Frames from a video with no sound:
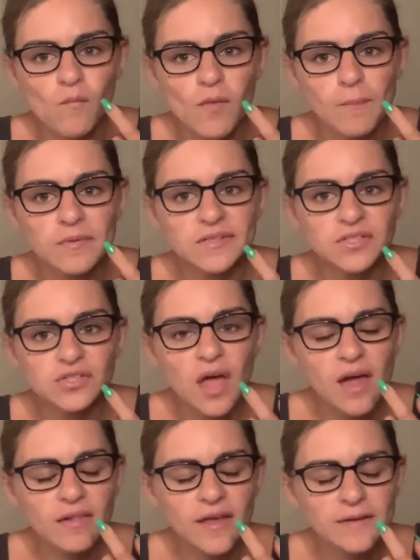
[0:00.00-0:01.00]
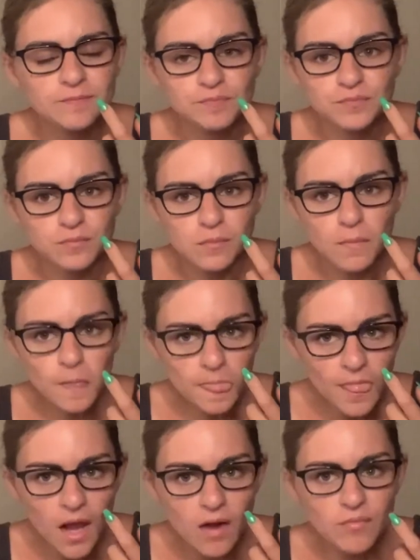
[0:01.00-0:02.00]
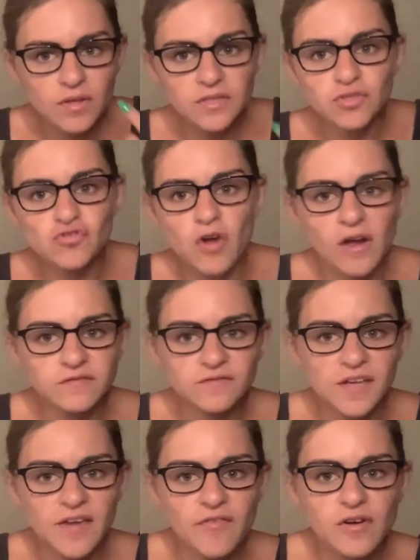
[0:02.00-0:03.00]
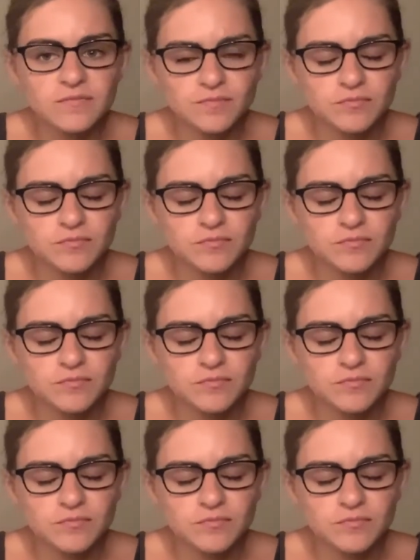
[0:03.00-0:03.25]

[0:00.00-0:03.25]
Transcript: but it's not like a really strong flavor.